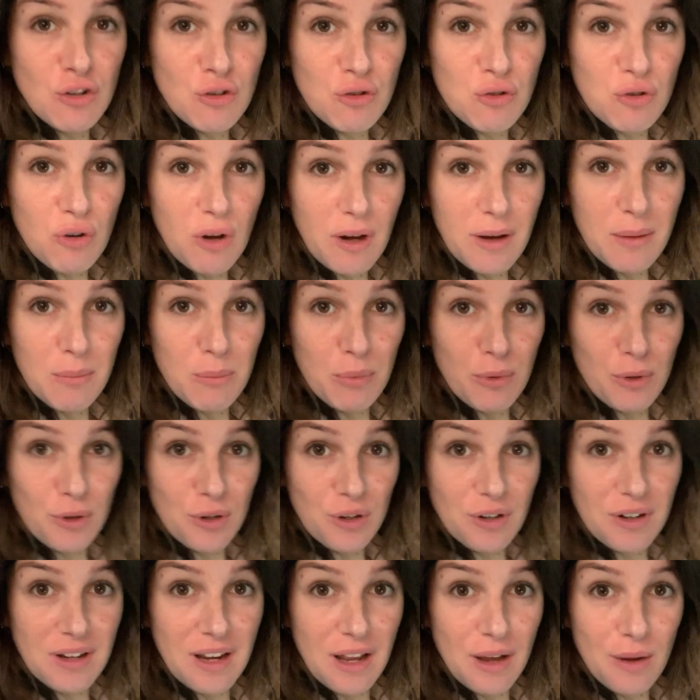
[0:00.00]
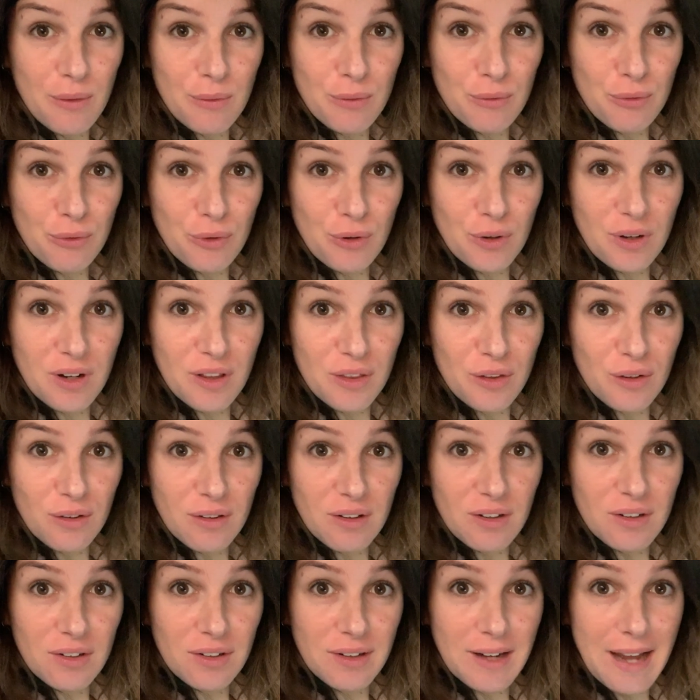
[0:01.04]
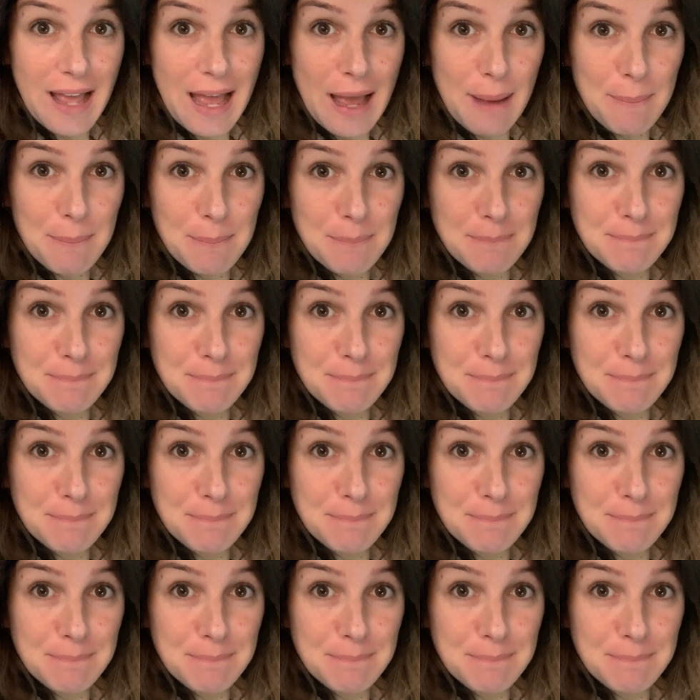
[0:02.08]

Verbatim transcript: try and put her down for another little nap.